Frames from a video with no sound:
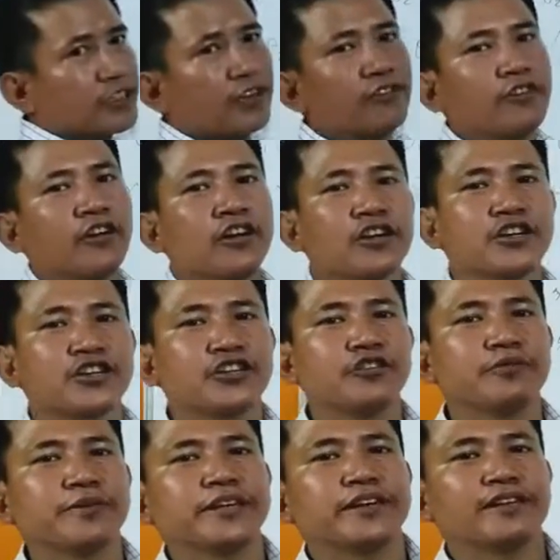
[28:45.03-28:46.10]
of
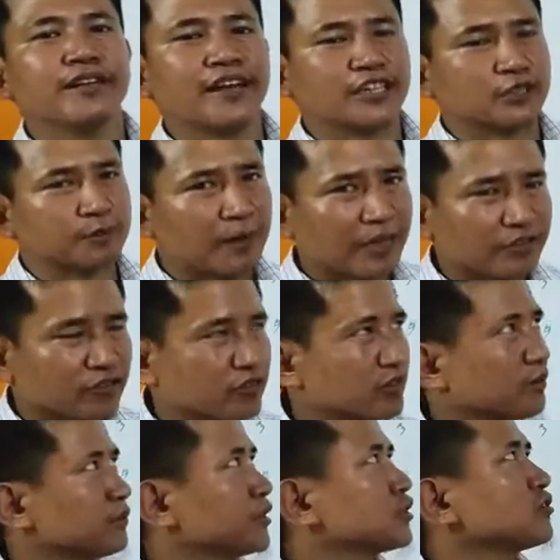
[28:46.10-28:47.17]
cubical expansion
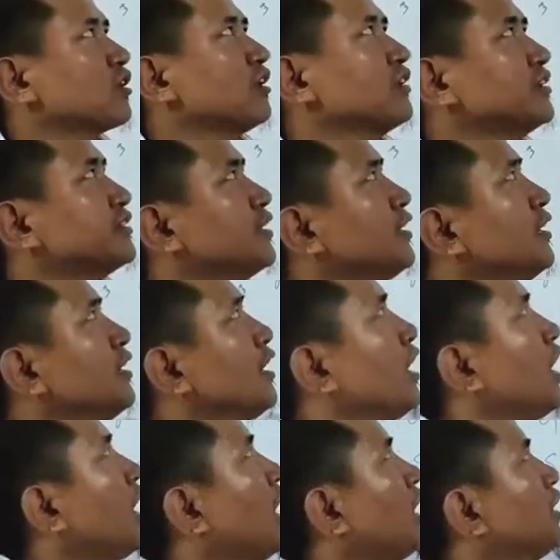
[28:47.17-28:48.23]
of the solid.
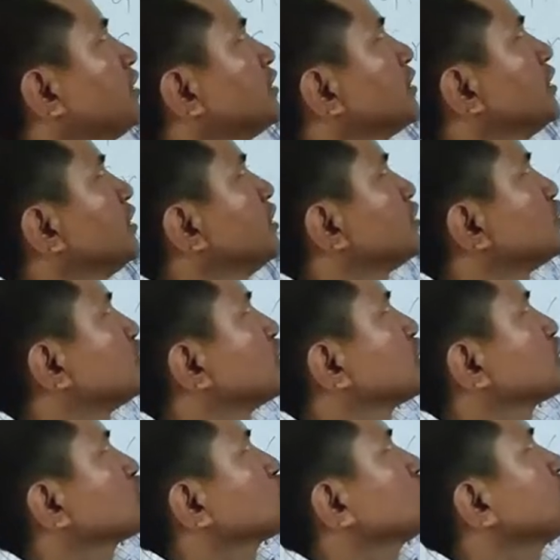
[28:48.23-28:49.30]
And
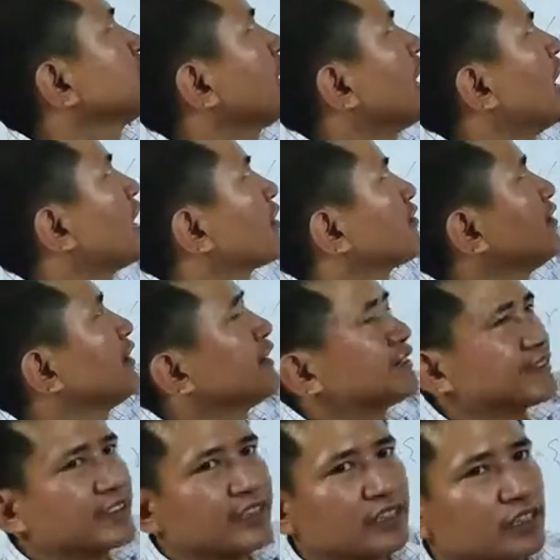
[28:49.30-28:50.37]
these three are
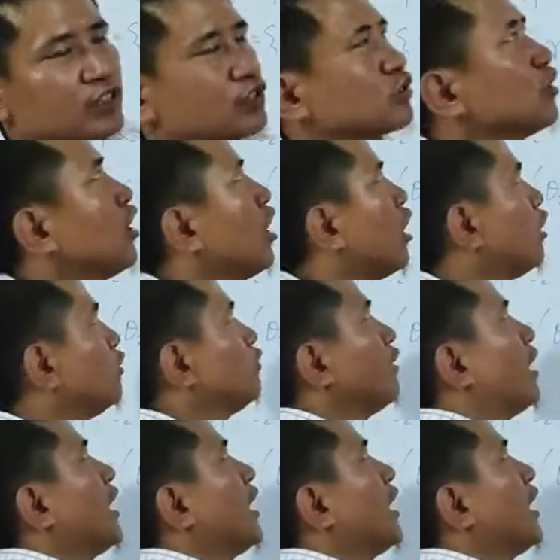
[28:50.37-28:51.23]
related. How